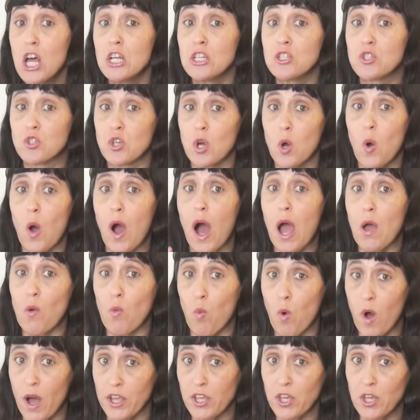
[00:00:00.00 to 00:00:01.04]
So I
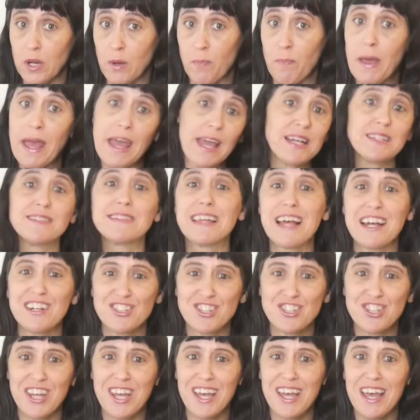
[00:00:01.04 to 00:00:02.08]
want you to pay
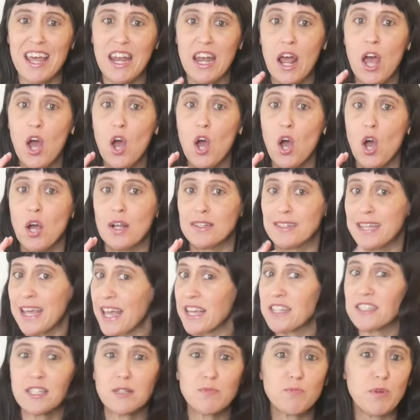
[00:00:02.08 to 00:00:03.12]
attention,
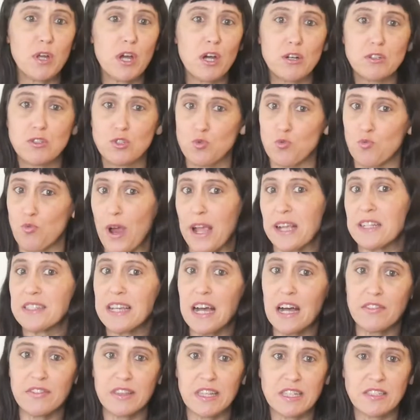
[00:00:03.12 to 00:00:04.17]
take some notes, write
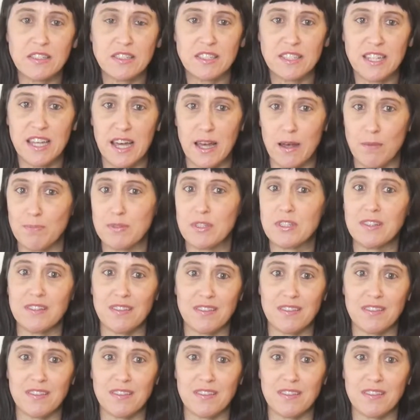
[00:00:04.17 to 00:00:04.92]
down these tips.